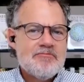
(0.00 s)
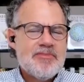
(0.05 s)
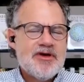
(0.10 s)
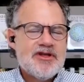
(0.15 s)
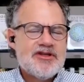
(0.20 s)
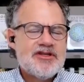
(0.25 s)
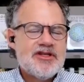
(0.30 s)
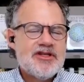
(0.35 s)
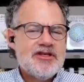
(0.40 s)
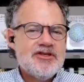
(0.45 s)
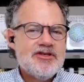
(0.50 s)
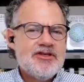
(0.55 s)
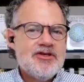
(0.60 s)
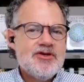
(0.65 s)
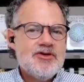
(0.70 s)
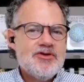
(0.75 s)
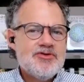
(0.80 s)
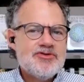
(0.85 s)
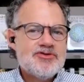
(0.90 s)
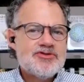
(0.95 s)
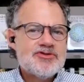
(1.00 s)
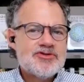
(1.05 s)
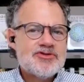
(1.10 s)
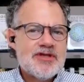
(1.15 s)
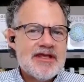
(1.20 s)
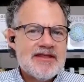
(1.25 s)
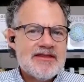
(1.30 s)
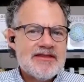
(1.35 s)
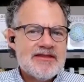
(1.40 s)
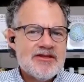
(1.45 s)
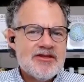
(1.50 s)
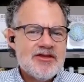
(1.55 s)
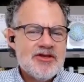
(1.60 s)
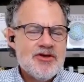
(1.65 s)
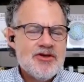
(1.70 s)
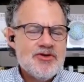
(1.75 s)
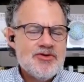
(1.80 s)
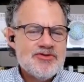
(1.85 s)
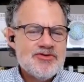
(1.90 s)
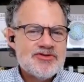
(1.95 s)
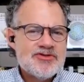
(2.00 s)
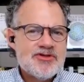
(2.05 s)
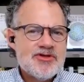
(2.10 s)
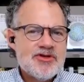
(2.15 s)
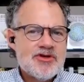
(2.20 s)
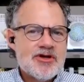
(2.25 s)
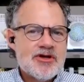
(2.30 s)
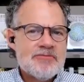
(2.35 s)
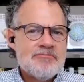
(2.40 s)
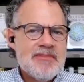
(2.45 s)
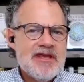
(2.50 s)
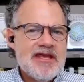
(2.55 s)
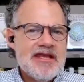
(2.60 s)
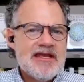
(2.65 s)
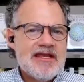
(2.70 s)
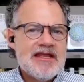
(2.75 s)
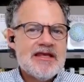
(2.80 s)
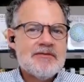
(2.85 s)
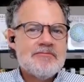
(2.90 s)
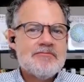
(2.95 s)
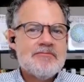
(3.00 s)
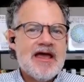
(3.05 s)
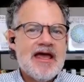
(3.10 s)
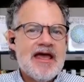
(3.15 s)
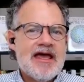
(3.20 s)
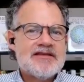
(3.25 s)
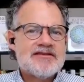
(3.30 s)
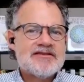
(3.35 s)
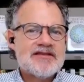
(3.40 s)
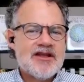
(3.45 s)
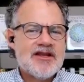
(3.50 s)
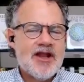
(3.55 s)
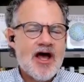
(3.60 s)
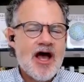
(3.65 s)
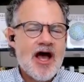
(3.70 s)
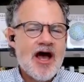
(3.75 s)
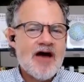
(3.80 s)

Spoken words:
but use your medium as a